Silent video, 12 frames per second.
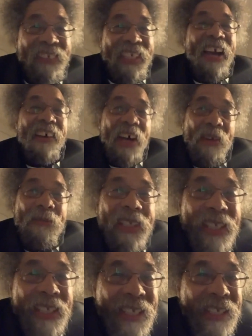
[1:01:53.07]
And now I'm
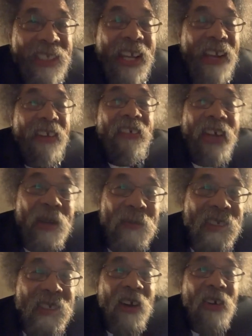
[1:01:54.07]
into this. Larry Graham
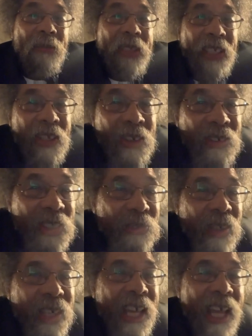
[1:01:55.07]
to talk me to go this
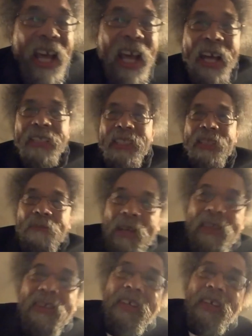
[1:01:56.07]
way. I said,
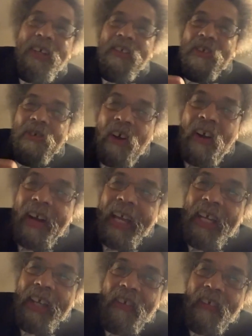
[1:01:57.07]
brother, you are
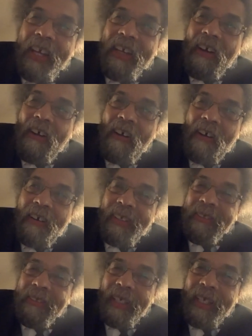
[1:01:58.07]
a great
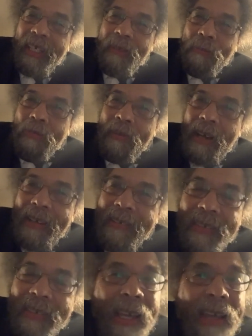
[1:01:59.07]
artist in
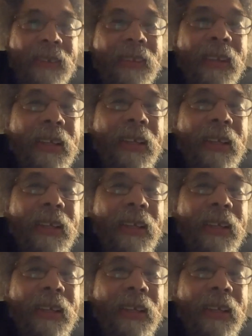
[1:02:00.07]
process.